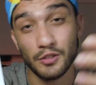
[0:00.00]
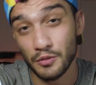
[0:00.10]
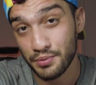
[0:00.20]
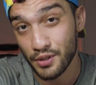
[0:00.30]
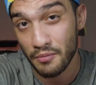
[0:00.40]
how
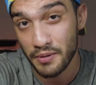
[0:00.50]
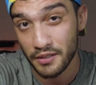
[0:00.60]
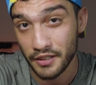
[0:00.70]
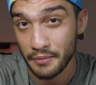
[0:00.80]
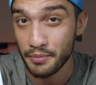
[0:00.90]
to
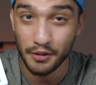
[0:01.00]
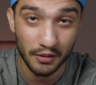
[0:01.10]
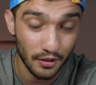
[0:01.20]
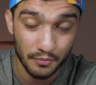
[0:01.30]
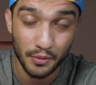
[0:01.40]
properly
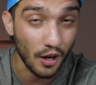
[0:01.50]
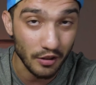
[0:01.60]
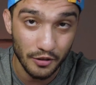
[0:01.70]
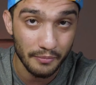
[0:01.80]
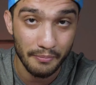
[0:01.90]
put
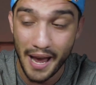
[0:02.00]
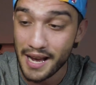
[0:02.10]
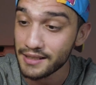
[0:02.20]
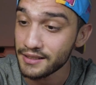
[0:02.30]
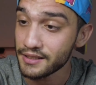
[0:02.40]
on your
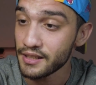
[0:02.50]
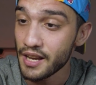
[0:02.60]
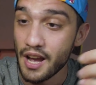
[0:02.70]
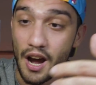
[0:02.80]
mask,